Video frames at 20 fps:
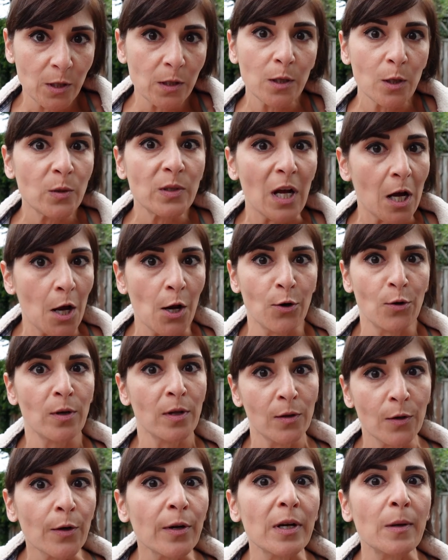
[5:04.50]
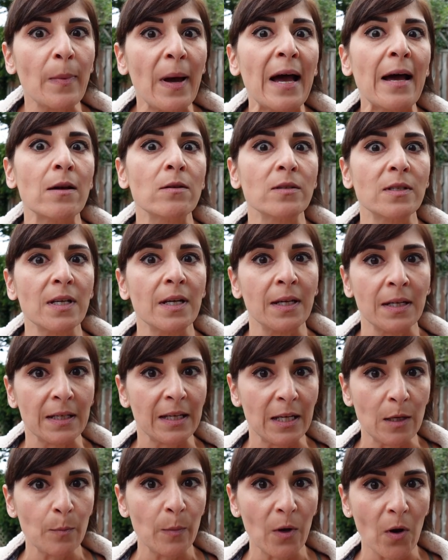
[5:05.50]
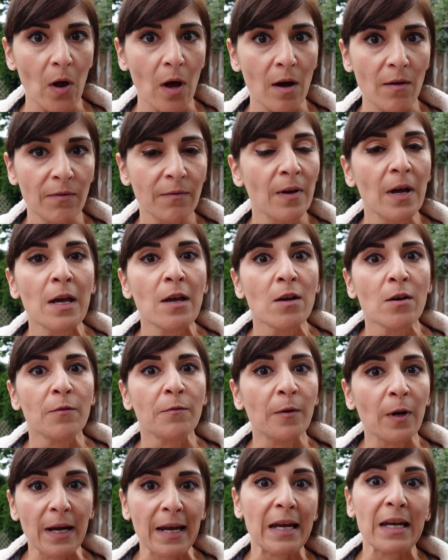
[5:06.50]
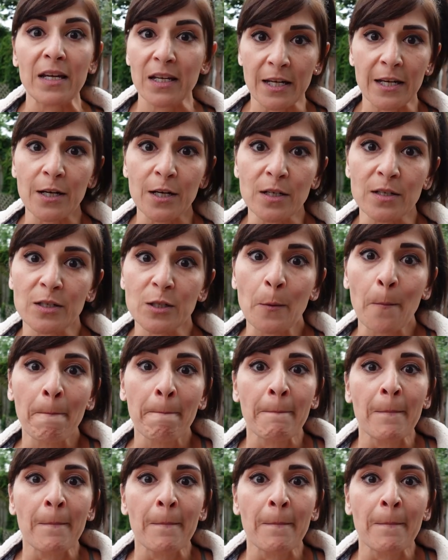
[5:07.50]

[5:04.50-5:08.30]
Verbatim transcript: to lose 130 pounds and keep it off for 8 years.